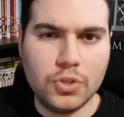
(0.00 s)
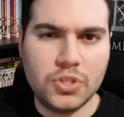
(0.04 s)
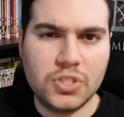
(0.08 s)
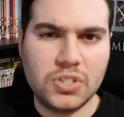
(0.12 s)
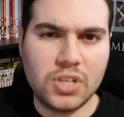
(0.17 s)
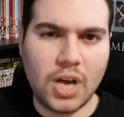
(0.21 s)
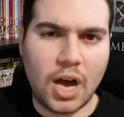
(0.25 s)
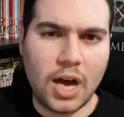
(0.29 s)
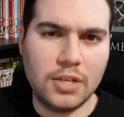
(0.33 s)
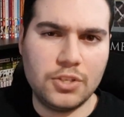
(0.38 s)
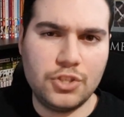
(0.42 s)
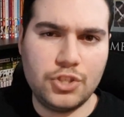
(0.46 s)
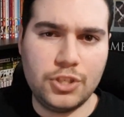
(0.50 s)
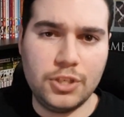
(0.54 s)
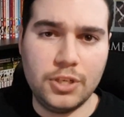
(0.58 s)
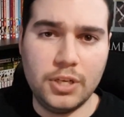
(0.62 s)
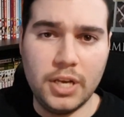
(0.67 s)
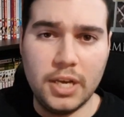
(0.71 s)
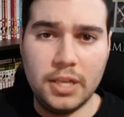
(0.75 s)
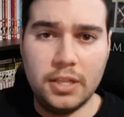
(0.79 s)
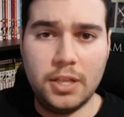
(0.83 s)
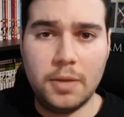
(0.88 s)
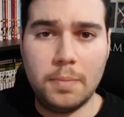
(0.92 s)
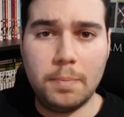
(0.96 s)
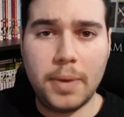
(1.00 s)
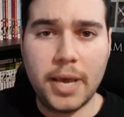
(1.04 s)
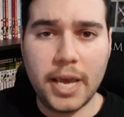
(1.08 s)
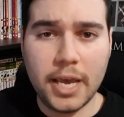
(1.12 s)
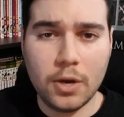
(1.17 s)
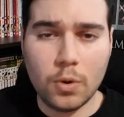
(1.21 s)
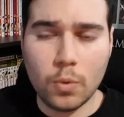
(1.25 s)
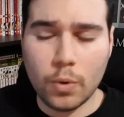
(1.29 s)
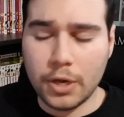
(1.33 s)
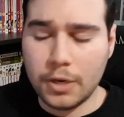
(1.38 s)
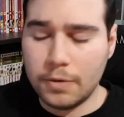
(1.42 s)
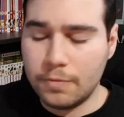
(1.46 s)
Sachi, and then
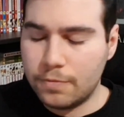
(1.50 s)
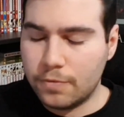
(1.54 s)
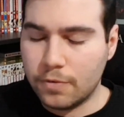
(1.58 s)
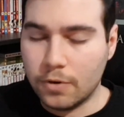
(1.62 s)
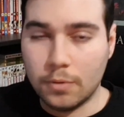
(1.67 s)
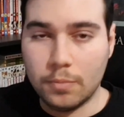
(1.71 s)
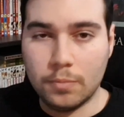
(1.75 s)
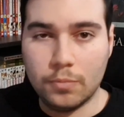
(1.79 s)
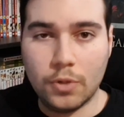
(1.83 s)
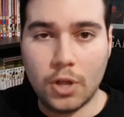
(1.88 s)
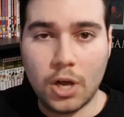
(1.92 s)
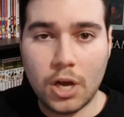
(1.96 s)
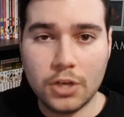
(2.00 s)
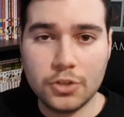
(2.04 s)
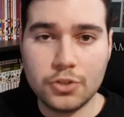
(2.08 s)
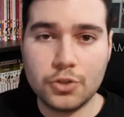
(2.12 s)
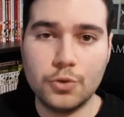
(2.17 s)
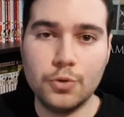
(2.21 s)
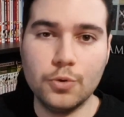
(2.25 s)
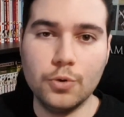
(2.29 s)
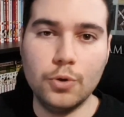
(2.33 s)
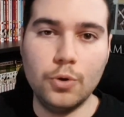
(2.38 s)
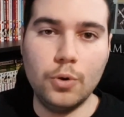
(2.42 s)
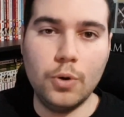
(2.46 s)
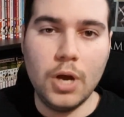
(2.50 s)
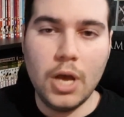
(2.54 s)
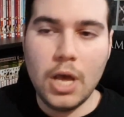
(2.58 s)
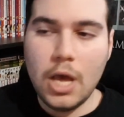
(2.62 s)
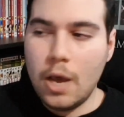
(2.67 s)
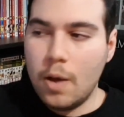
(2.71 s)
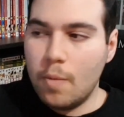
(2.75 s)
Penguin from Law's crew